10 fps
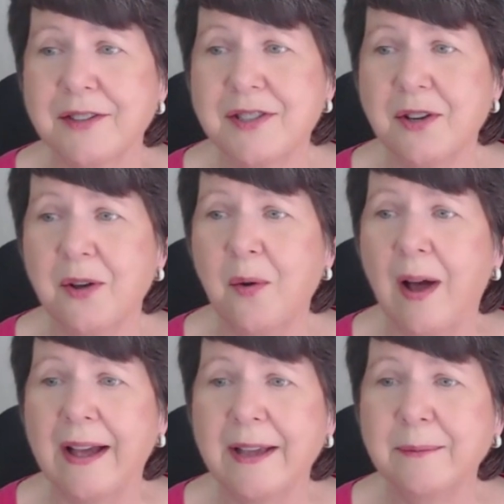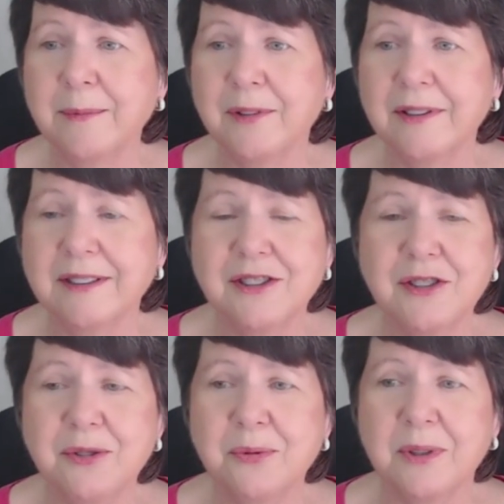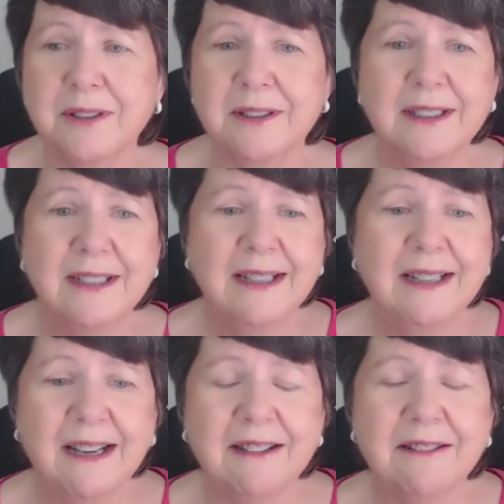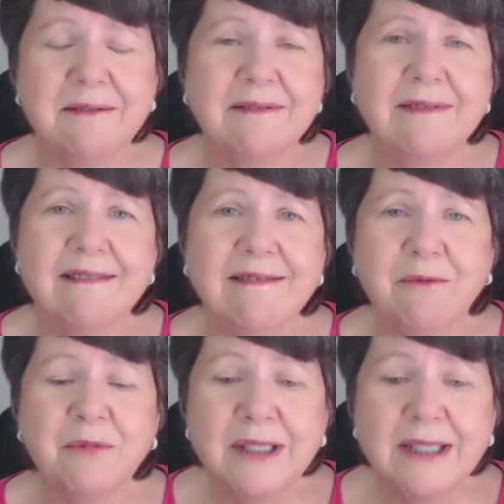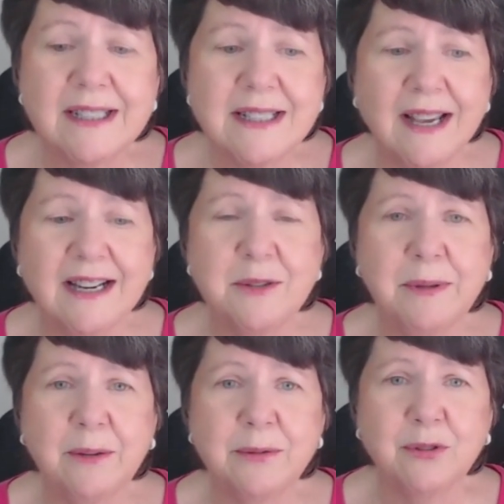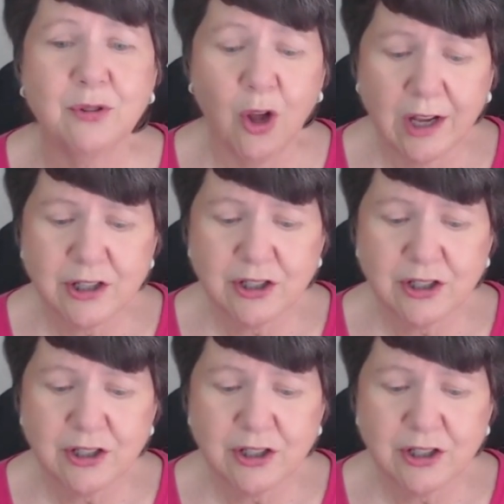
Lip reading: So I am going to, I'm really excited to be able to launch